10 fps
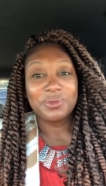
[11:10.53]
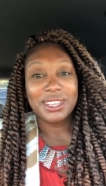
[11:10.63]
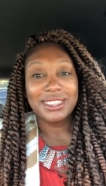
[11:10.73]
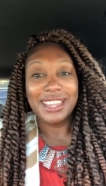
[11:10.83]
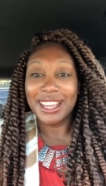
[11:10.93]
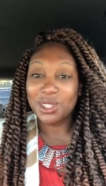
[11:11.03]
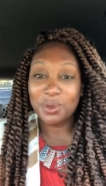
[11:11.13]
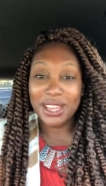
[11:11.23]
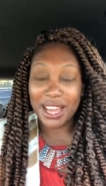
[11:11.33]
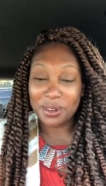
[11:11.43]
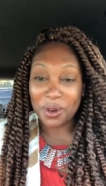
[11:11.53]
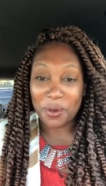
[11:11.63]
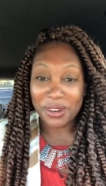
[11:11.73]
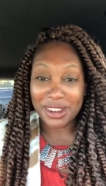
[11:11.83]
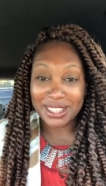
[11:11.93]
Next week, I don't know what
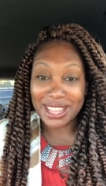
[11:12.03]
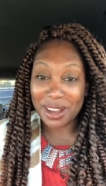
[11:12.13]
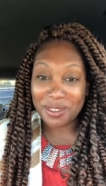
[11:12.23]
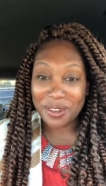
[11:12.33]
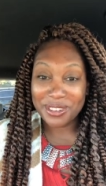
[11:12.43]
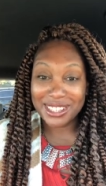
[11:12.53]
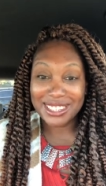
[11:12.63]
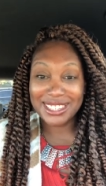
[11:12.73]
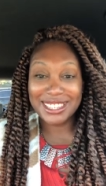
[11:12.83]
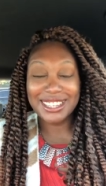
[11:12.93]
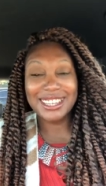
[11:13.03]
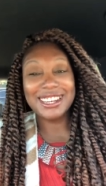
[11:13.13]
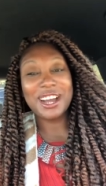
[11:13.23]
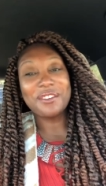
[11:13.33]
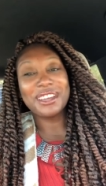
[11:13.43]
we're going to talk about for the
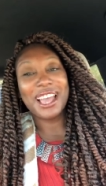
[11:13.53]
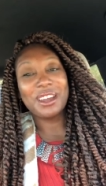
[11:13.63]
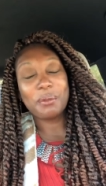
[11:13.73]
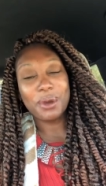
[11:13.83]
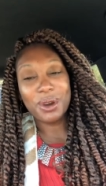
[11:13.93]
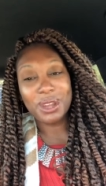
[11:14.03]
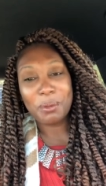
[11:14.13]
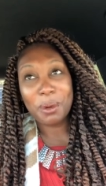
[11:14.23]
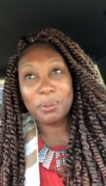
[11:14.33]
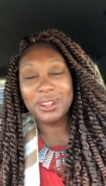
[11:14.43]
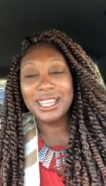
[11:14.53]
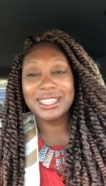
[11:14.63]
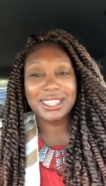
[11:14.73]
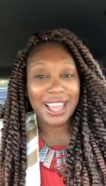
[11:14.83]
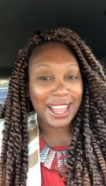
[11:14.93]
Sisterhood of Accountability, but
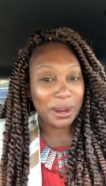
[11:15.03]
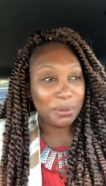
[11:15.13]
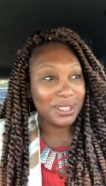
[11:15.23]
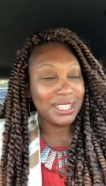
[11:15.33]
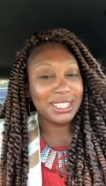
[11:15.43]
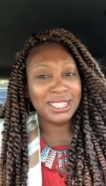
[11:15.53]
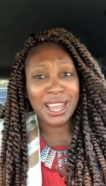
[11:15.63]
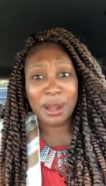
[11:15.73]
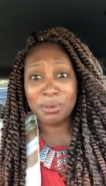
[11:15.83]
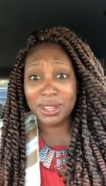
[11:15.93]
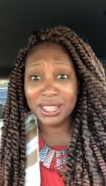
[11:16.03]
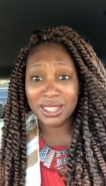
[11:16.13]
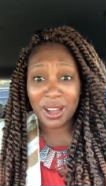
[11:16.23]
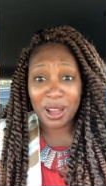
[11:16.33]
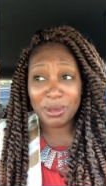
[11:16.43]
please like, please share, please
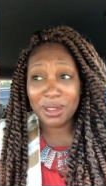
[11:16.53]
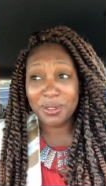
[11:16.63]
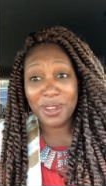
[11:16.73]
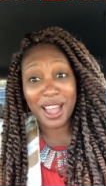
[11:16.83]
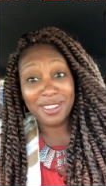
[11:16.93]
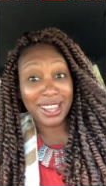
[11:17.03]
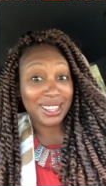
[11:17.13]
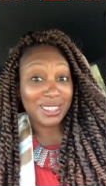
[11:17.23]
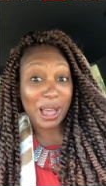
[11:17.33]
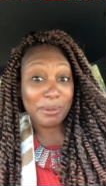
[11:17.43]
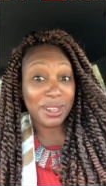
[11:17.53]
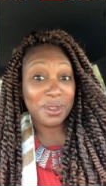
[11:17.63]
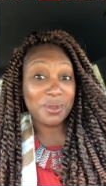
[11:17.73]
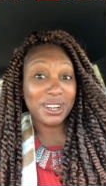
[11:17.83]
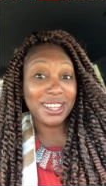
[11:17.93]
comment if you have like a topic
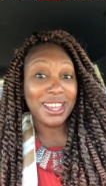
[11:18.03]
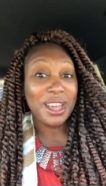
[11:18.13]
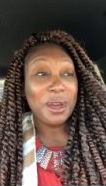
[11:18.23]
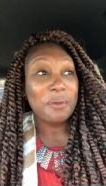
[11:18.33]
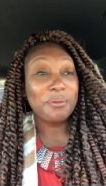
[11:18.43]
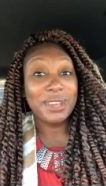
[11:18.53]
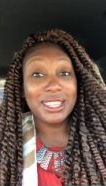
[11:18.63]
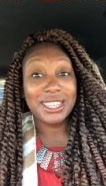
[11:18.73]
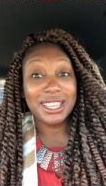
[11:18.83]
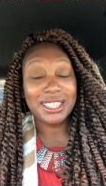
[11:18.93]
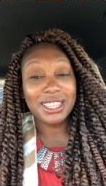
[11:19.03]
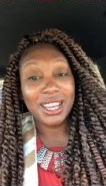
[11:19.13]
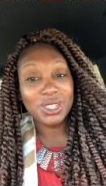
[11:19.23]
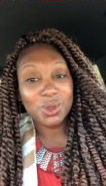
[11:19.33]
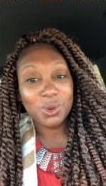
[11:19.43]
you want me to
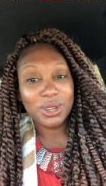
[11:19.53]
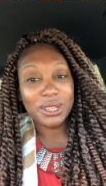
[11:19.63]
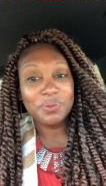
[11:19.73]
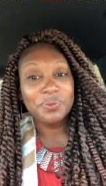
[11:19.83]
touch on.